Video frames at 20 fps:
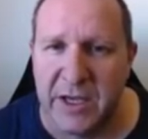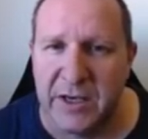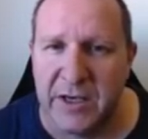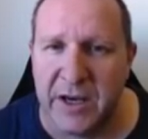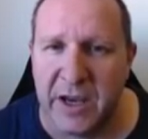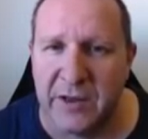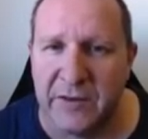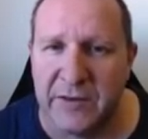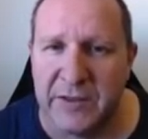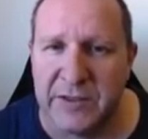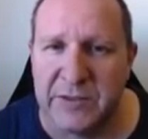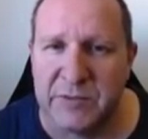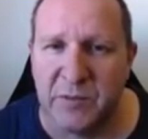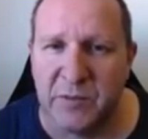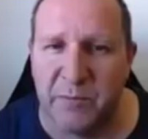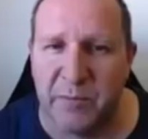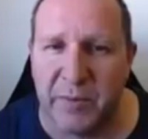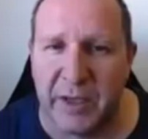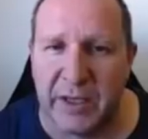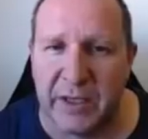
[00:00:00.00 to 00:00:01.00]
Now this will
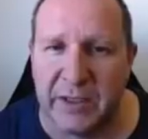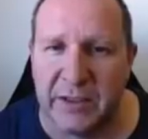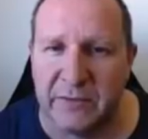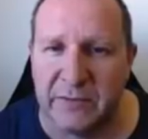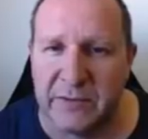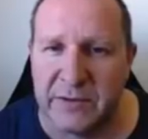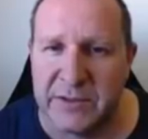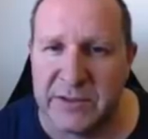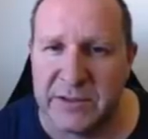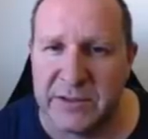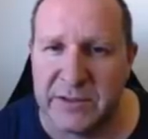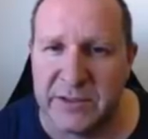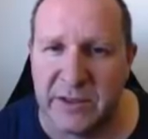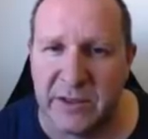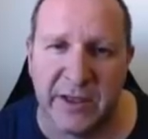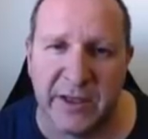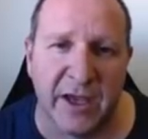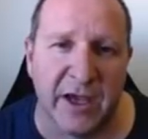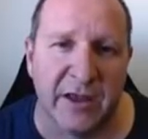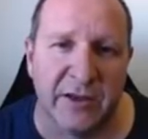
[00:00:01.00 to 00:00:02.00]
be,
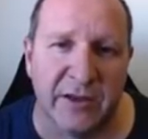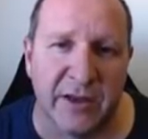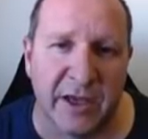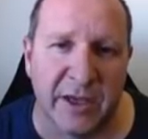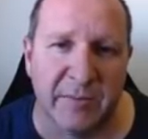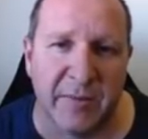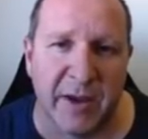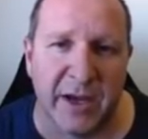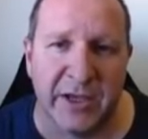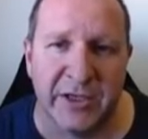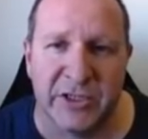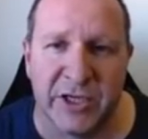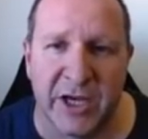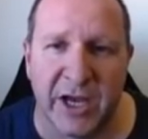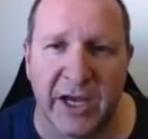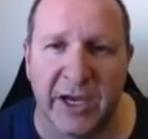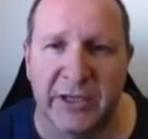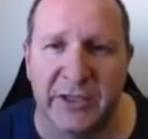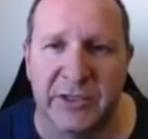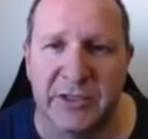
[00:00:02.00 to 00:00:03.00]
they may
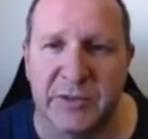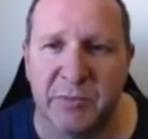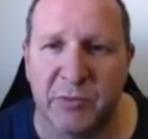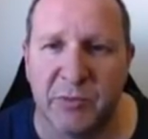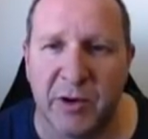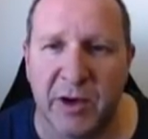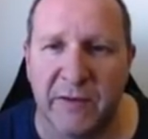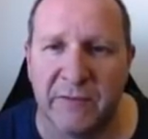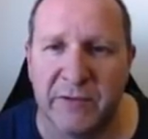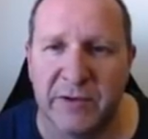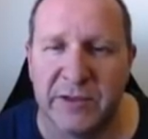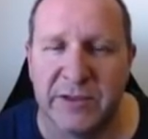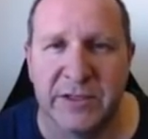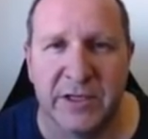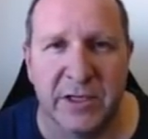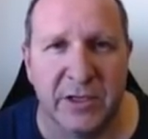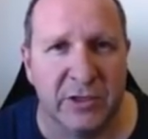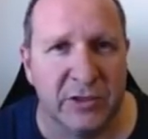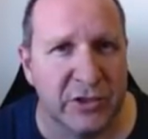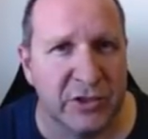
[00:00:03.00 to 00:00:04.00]
change, whatever it
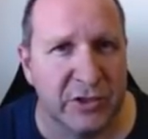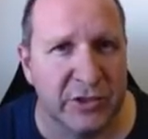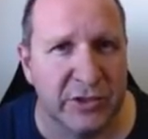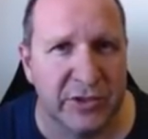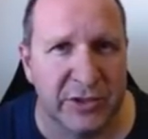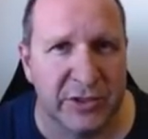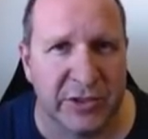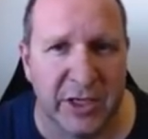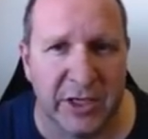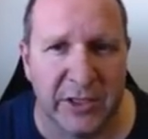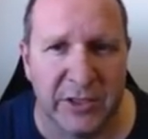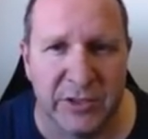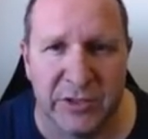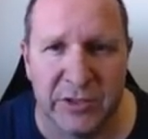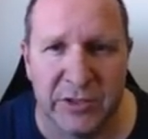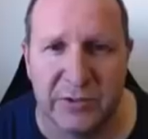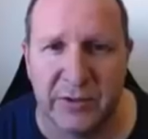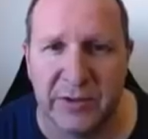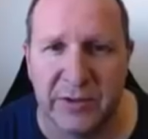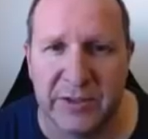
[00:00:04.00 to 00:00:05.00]
tells you to change it
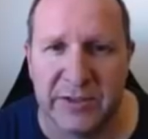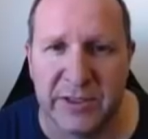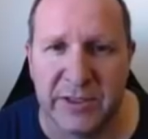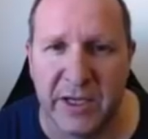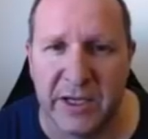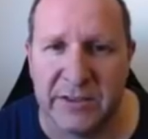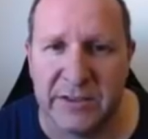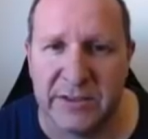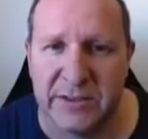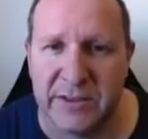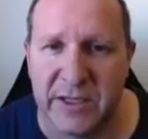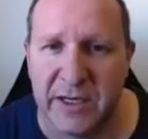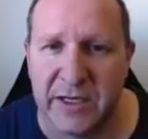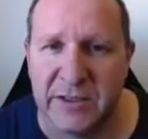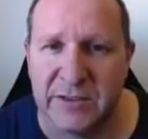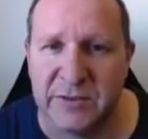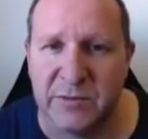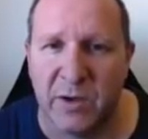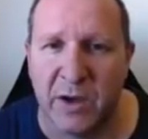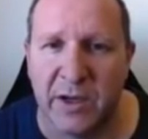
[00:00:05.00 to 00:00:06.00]
to. In this case it's
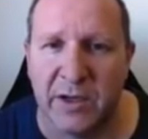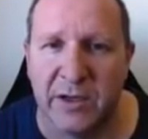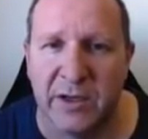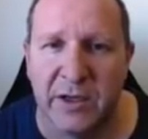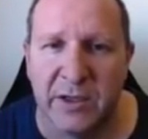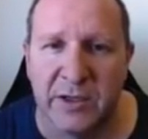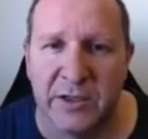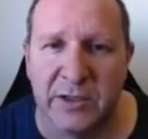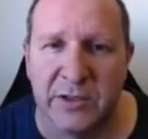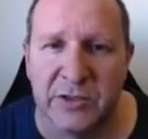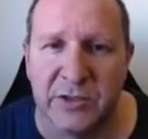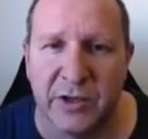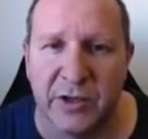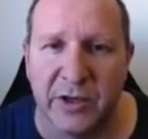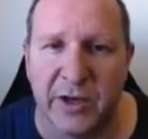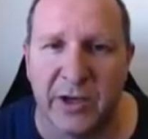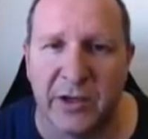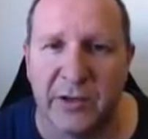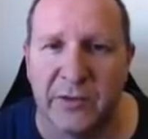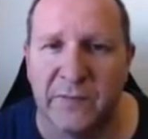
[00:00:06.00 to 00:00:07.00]

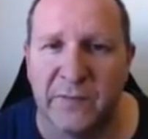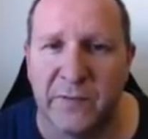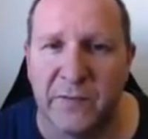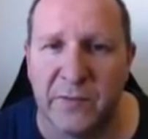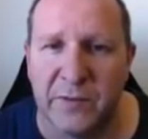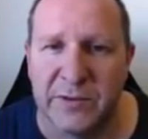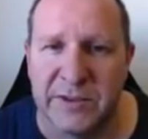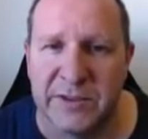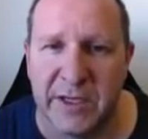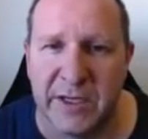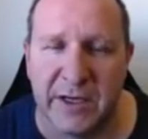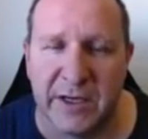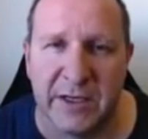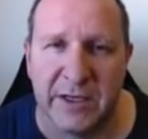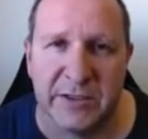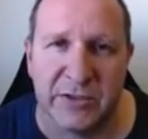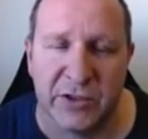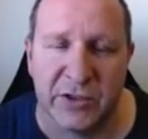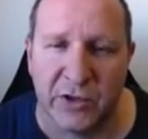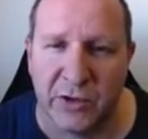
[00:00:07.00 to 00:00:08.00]

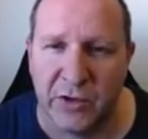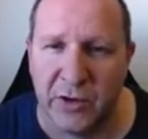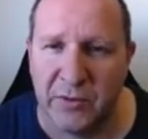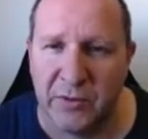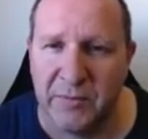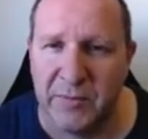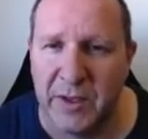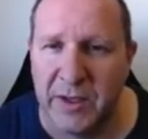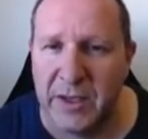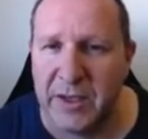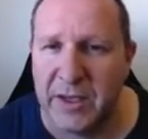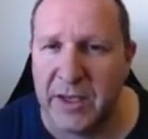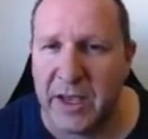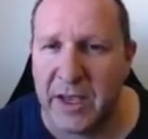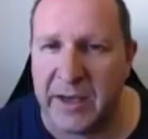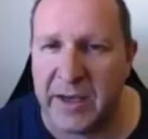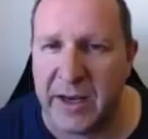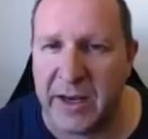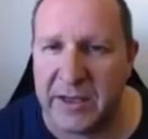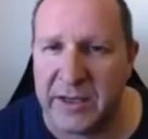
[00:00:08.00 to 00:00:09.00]
ns1.l4dns.com
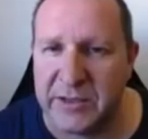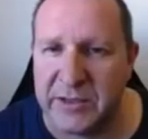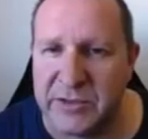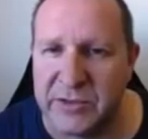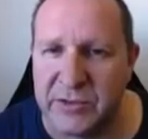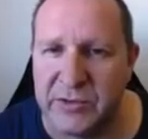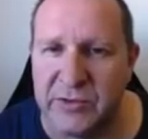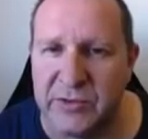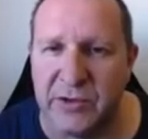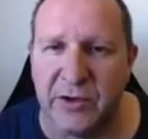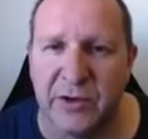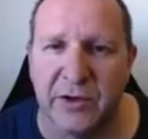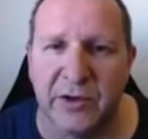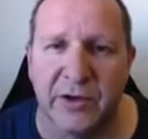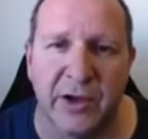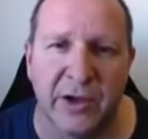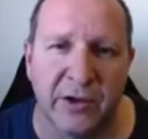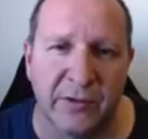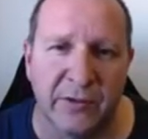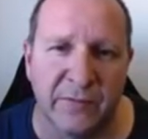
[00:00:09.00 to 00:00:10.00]
and
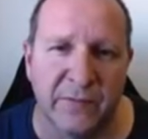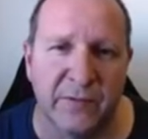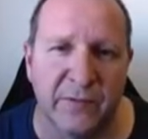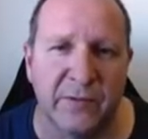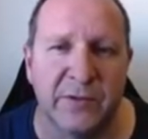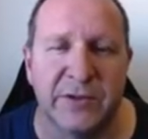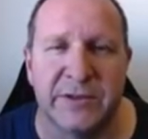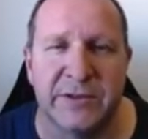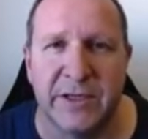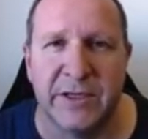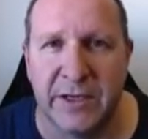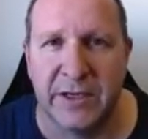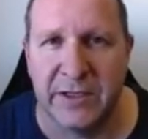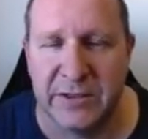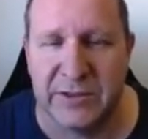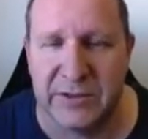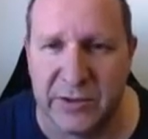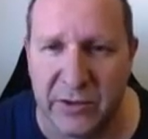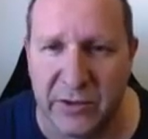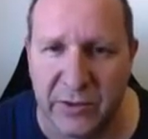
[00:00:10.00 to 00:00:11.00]

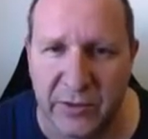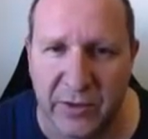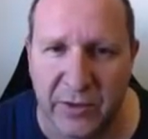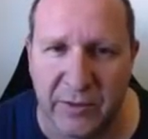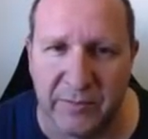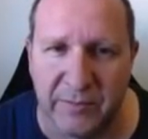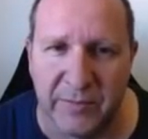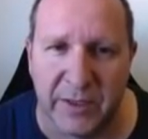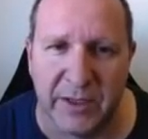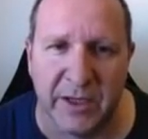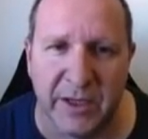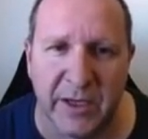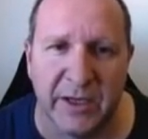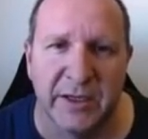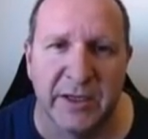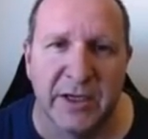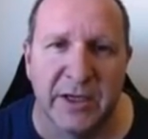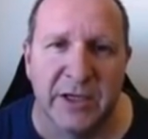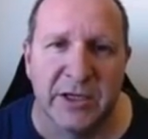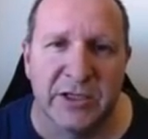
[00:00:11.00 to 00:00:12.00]
ns2.l4dns.com. Okay,
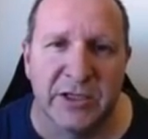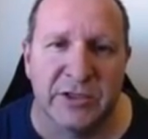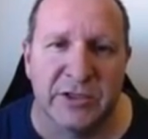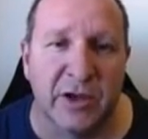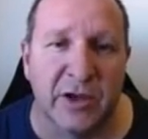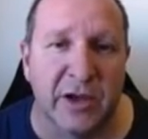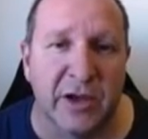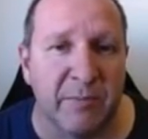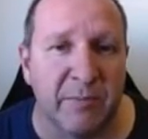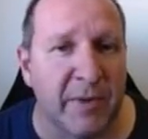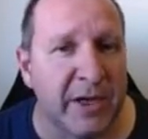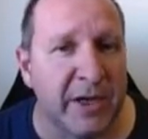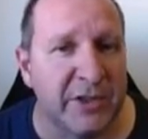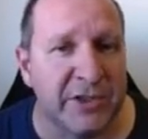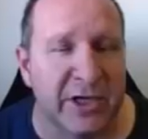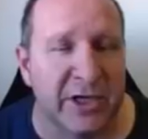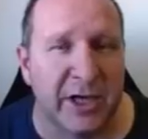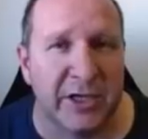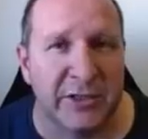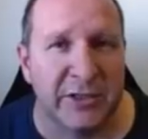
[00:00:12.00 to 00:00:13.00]
so it may
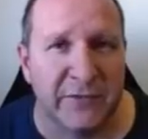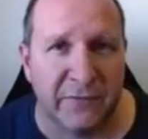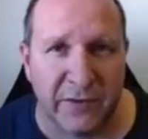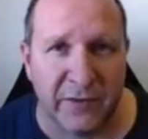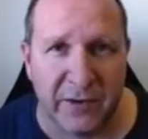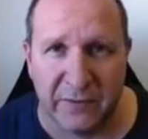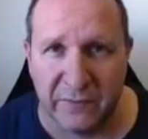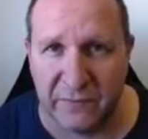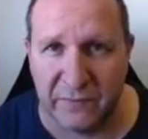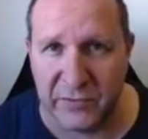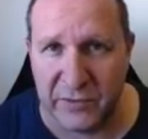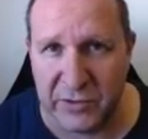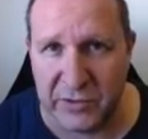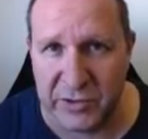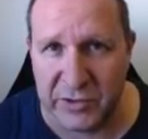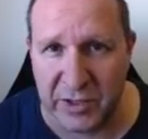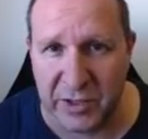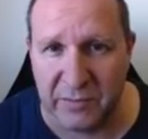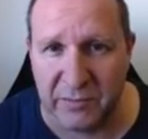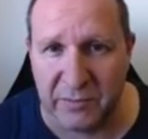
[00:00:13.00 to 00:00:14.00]
change in the
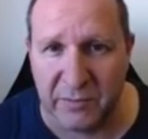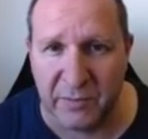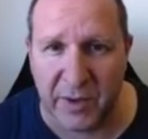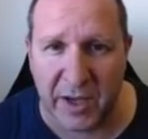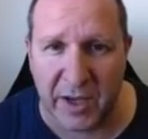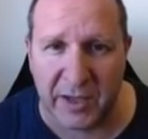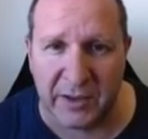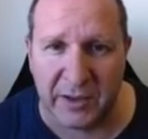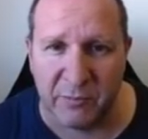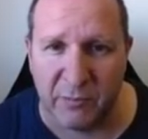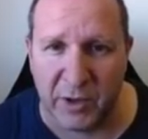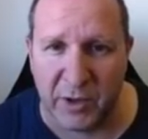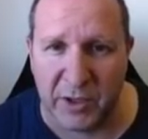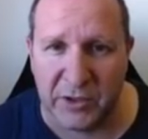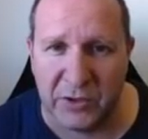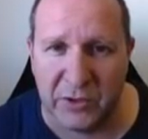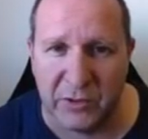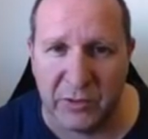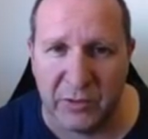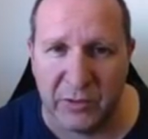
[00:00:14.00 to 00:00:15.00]
future, but when
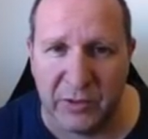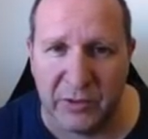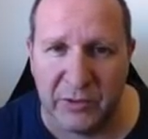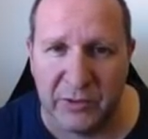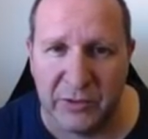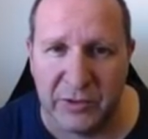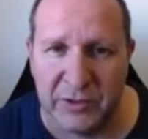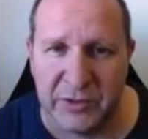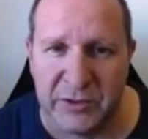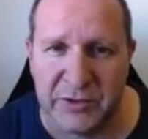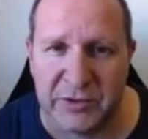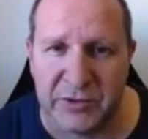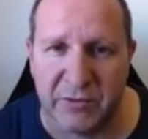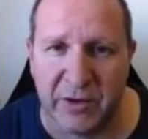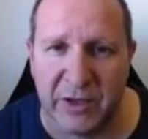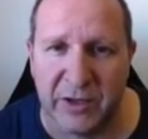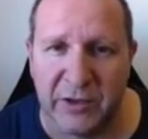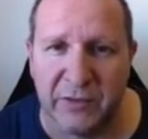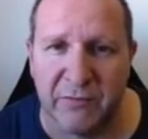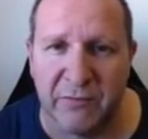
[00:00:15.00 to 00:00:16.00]
you look at the
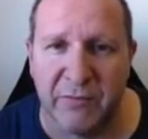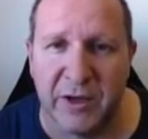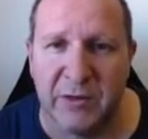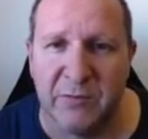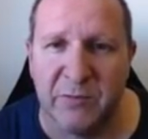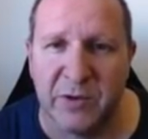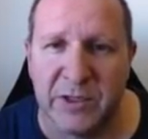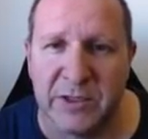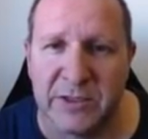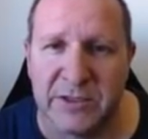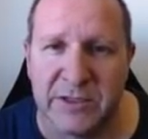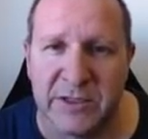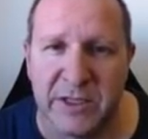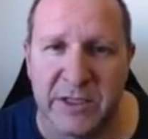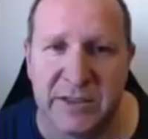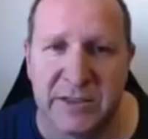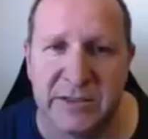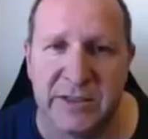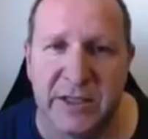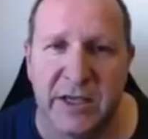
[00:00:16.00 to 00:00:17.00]
screen, you read what it
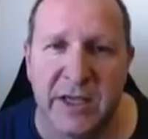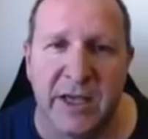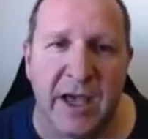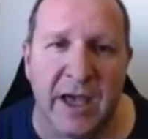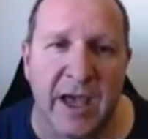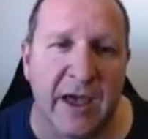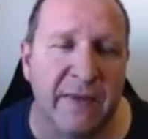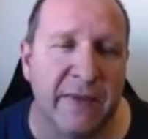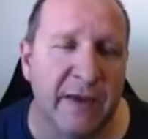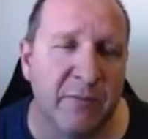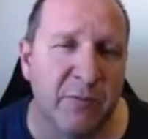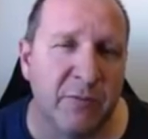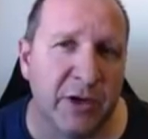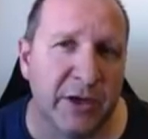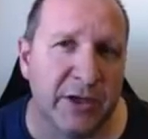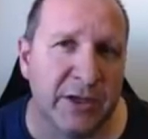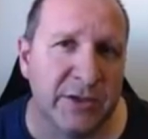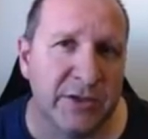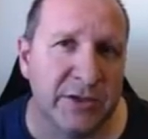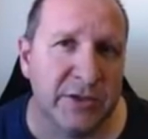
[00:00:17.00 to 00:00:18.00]
says, and then what
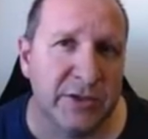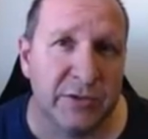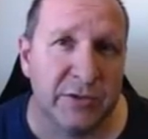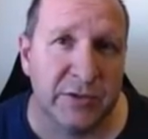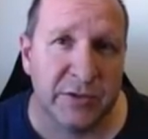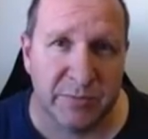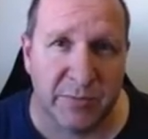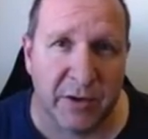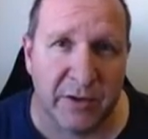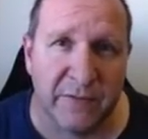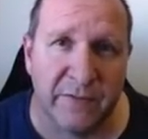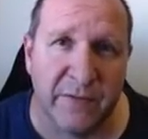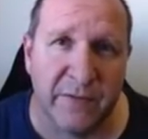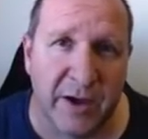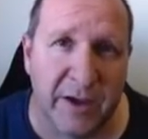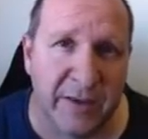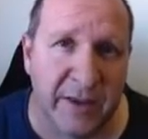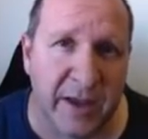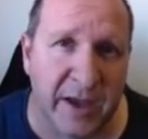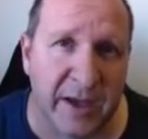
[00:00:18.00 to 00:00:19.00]
you need to do is
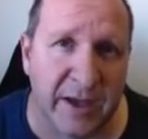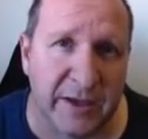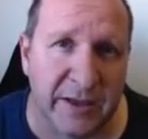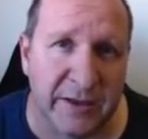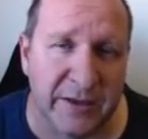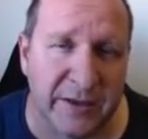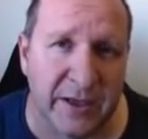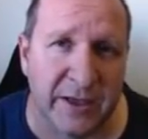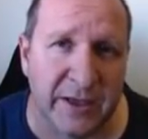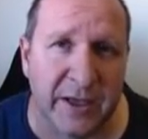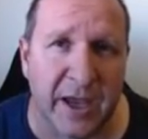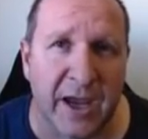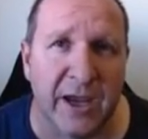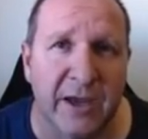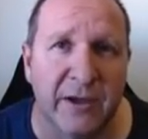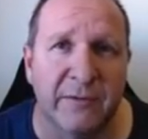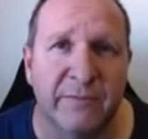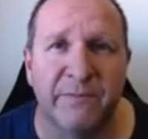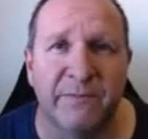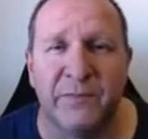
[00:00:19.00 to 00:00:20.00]
modify that in the
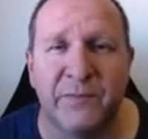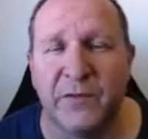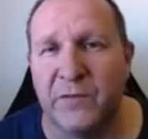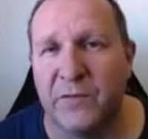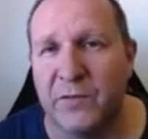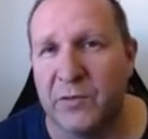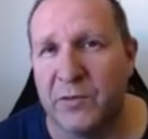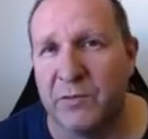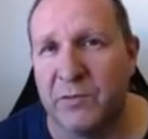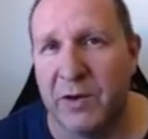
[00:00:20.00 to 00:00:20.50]
account for